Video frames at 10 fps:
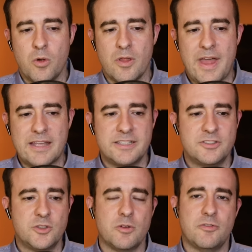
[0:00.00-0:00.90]
Well, that
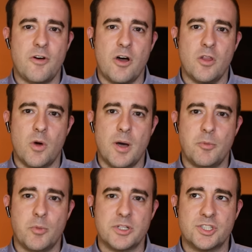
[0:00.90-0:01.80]
leads to a follow
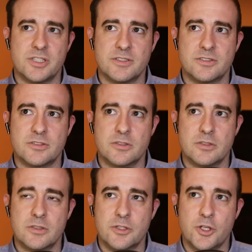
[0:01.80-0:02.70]
up, which is
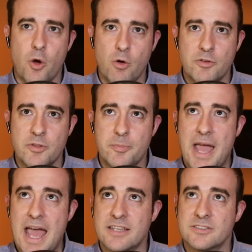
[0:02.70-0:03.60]
you know, over the
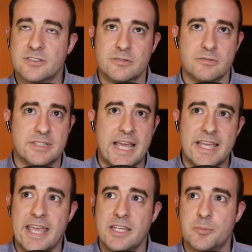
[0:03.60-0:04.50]
past
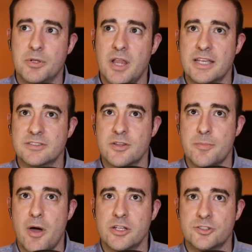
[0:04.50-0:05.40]
decade plus,
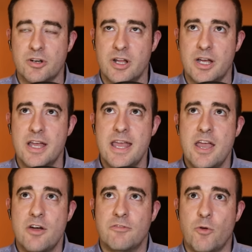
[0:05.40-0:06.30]
the mantra
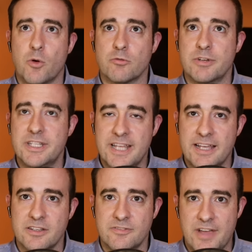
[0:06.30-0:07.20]
for
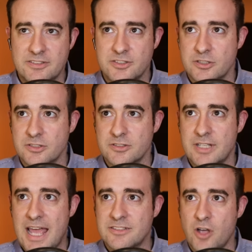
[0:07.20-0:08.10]
retail
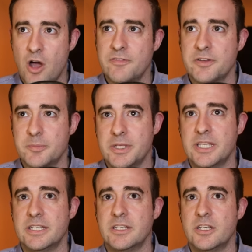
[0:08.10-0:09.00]
investors has often
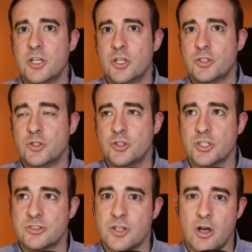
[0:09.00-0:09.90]
been to
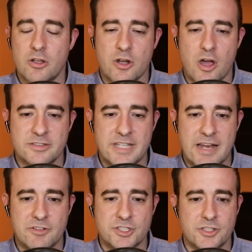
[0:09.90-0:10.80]
just dollar cost
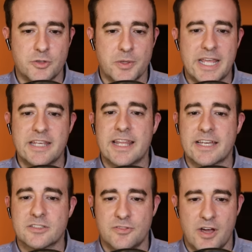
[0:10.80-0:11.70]
average into an
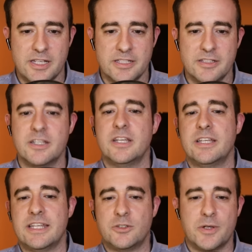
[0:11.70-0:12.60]
index fund
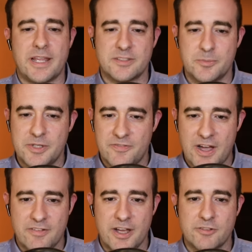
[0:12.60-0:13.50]
into an S&P
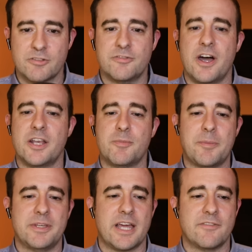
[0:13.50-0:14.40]
500 fund,
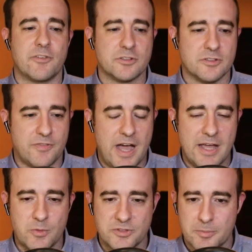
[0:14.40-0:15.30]
maybe
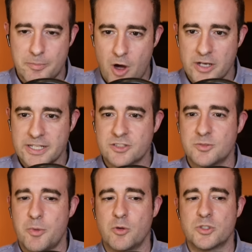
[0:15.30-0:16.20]
diversify with some bond
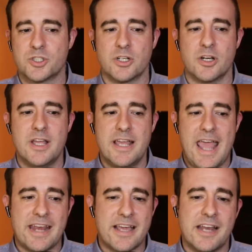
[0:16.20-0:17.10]
exposure
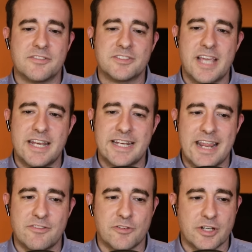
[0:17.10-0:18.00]
and kind of set it
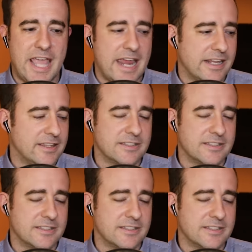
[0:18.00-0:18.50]
and forget it.